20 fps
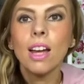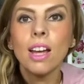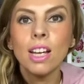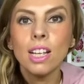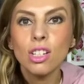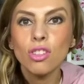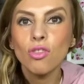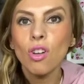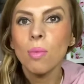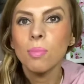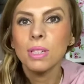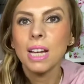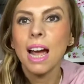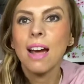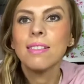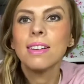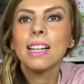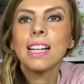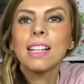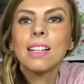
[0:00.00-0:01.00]
It's dropped
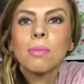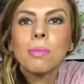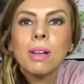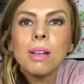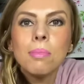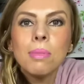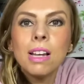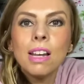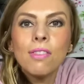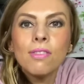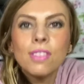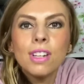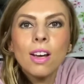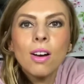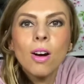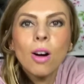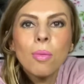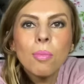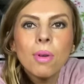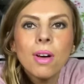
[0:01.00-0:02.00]
down a little bit, let me lift it
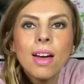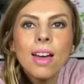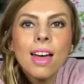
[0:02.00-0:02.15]
up.